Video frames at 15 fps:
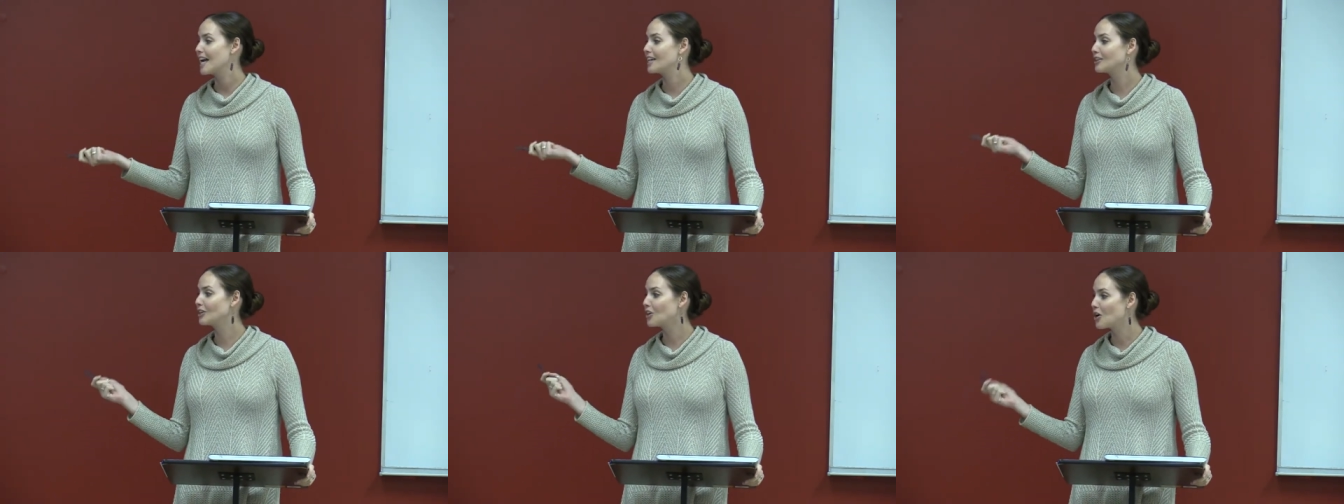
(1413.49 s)

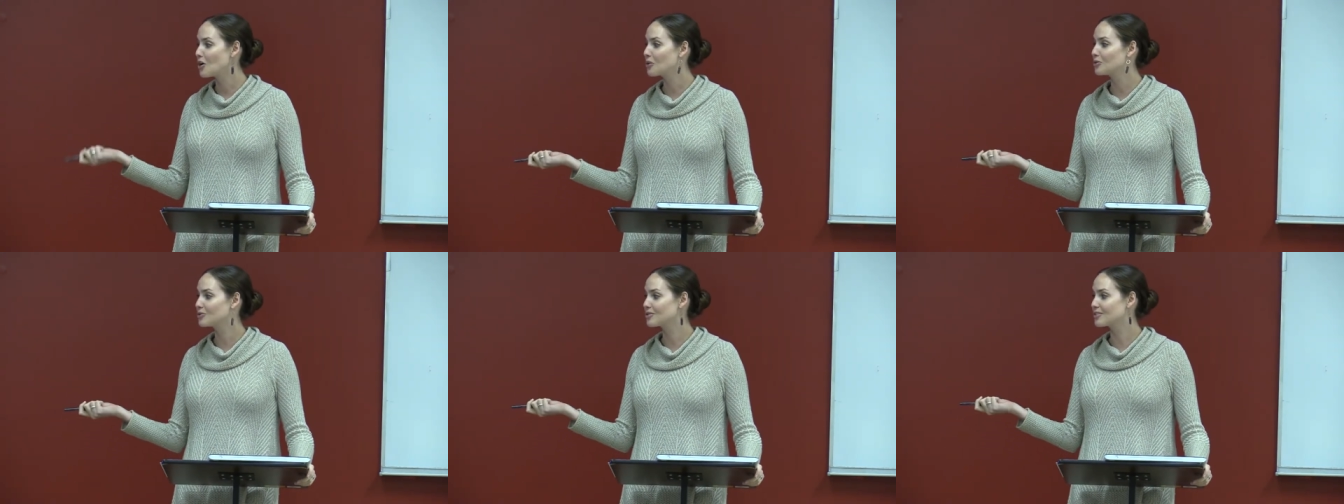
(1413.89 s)
And
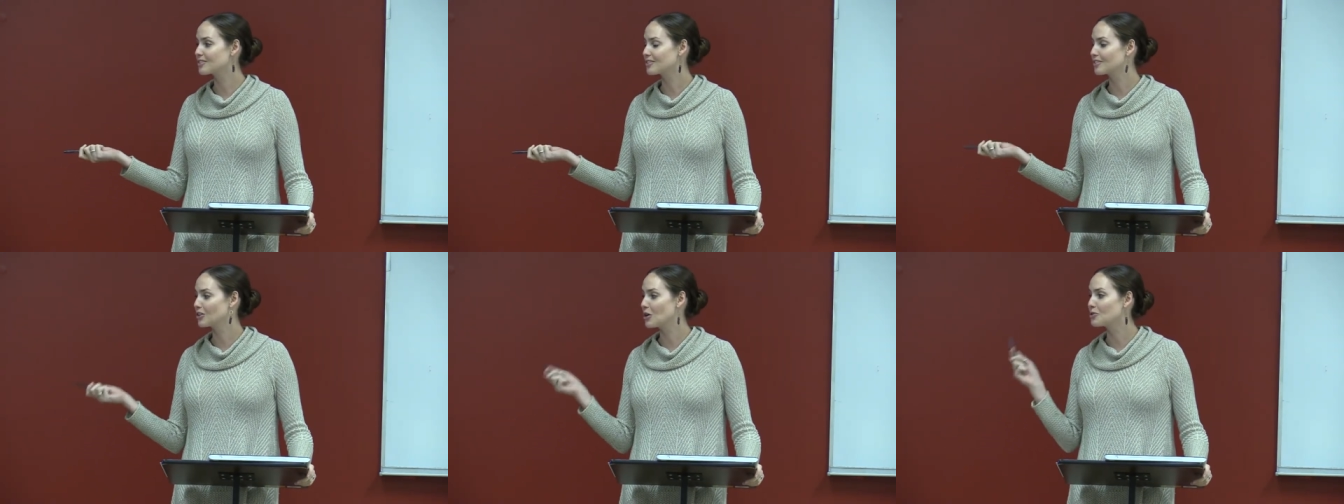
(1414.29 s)

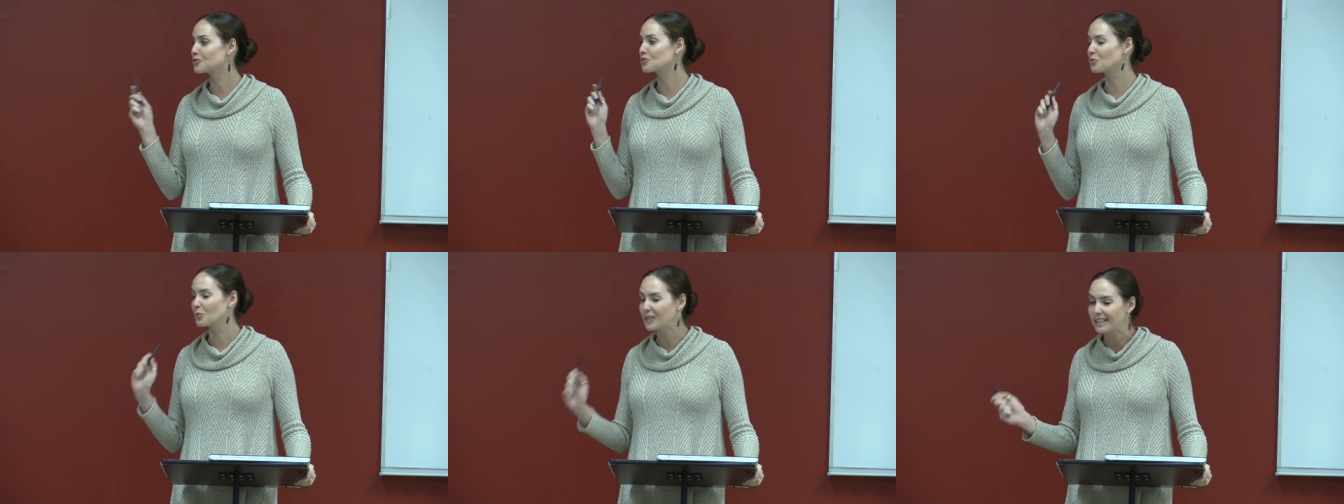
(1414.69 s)
loans,
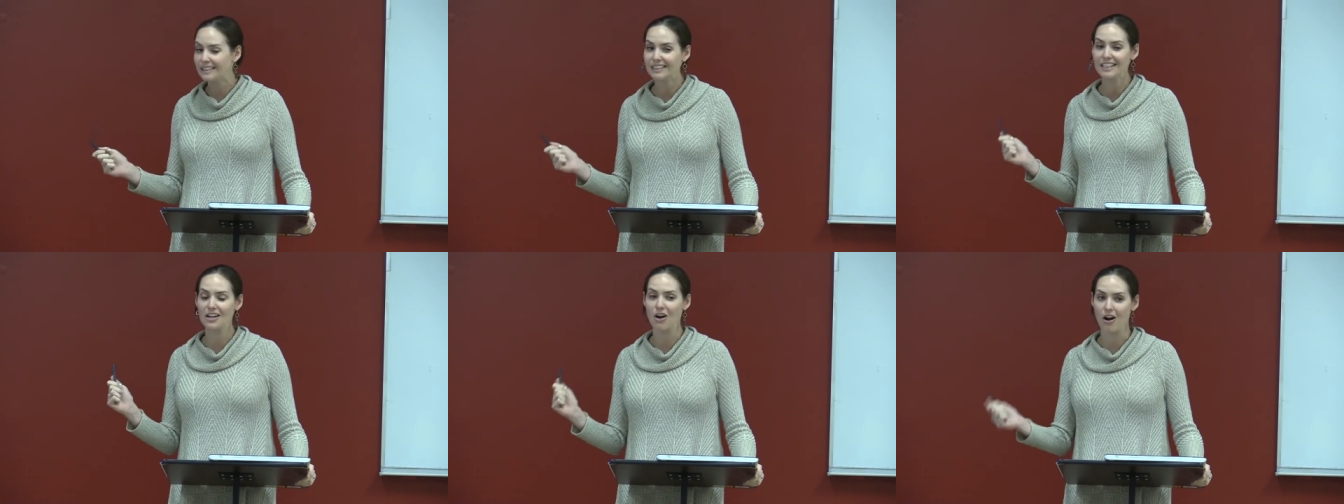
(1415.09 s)
loans
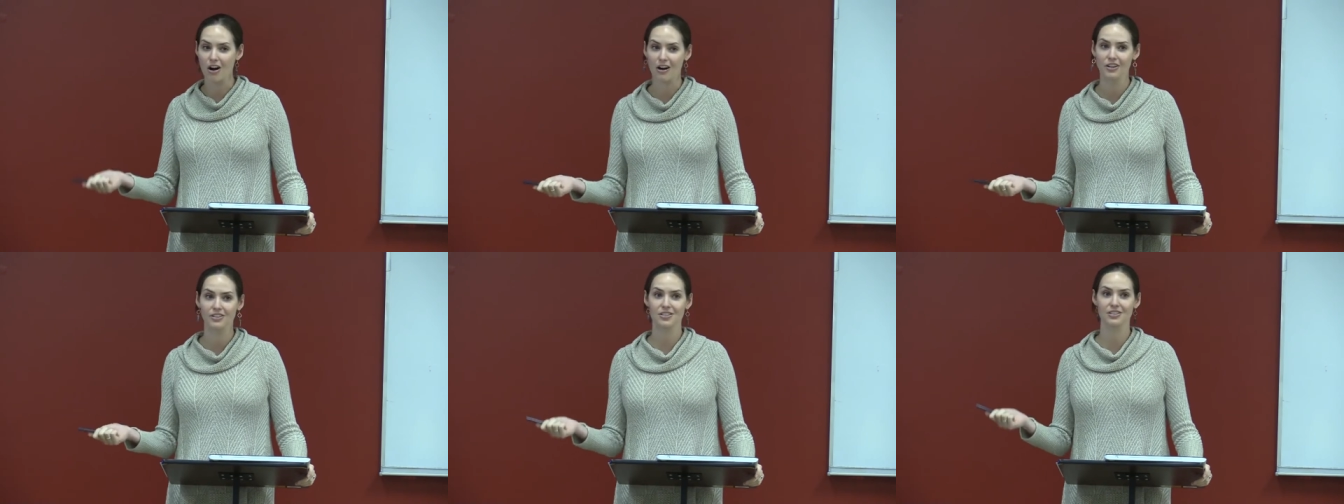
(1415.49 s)
really
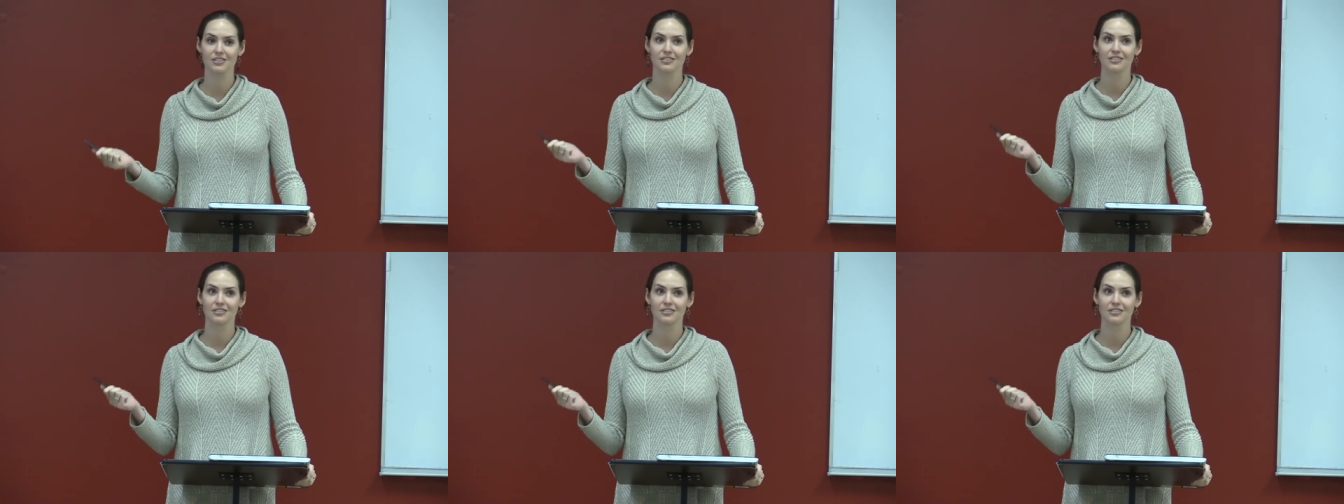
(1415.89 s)
aren't